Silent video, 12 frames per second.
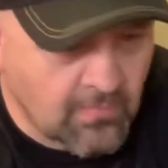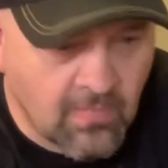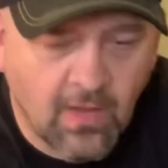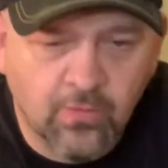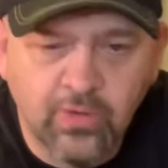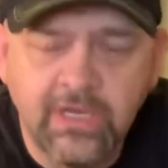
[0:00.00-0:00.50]

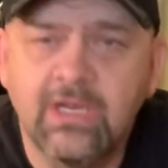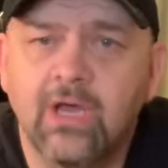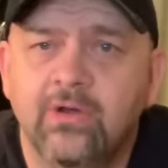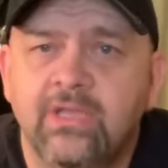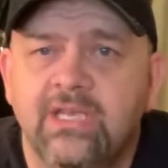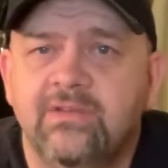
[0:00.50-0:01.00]

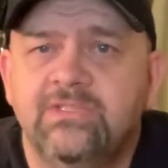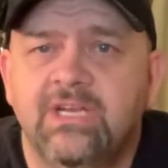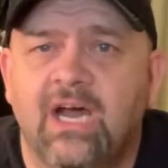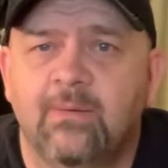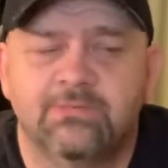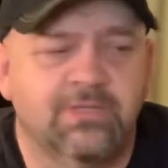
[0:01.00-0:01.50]
reloading gives you the
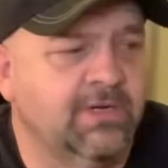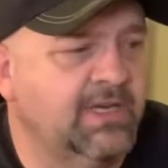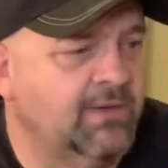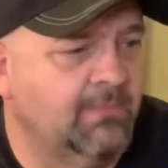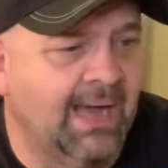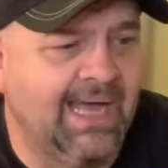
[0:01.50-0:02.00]
opportunity
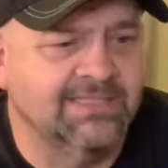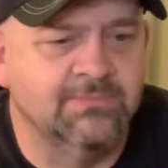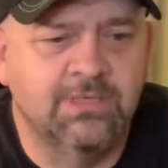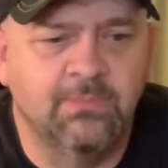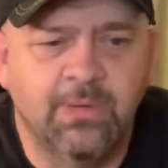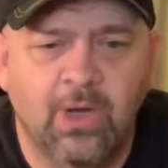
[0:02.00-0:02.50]
to buy some
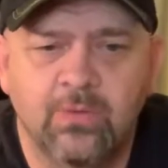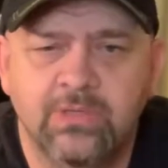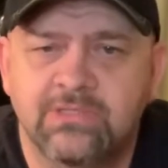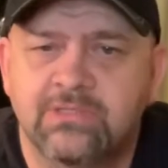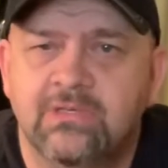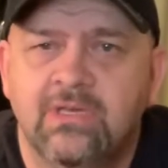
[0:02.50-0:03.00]

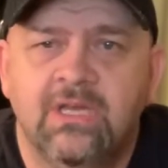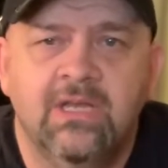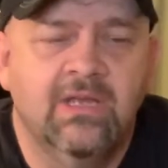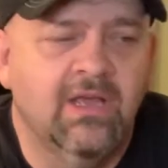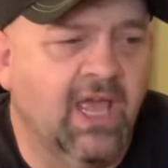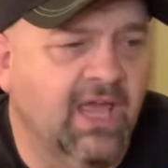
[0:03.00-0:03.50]
components
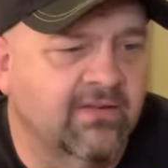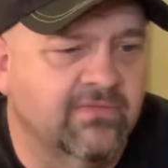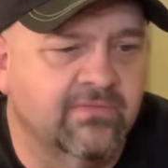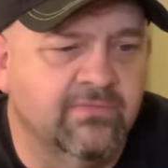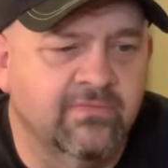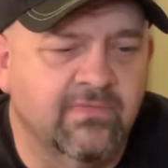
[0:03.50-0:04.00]
at
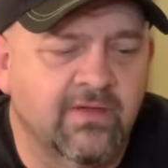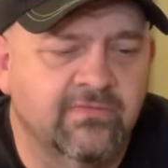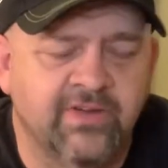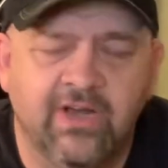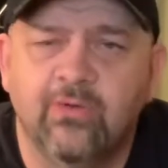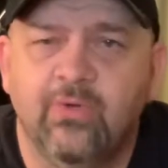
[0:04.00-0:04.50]

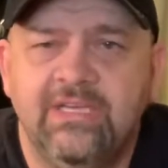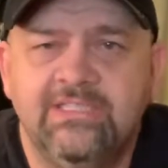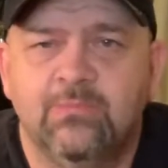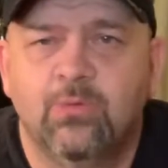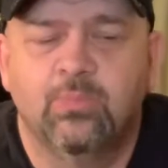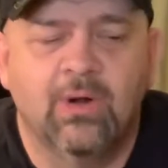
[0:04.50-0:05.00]
very
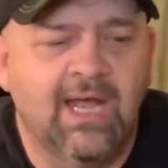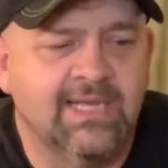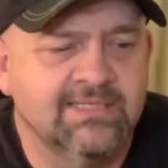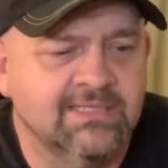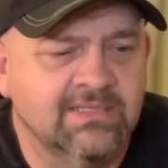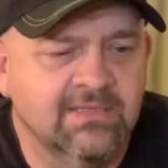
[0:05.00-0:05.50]
reasonable
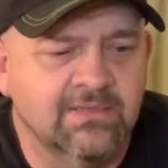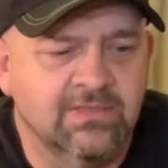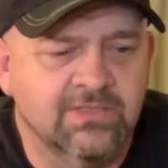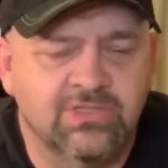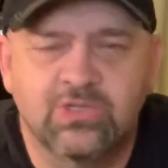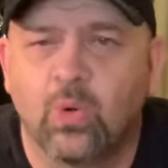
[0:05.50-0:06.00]
prices,
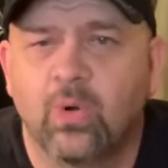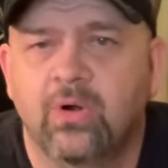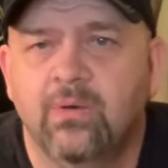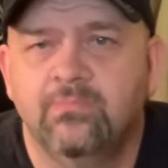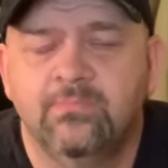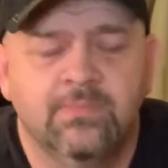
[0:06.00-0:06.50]
store
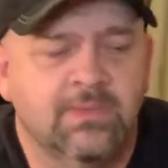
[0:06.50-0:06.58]
them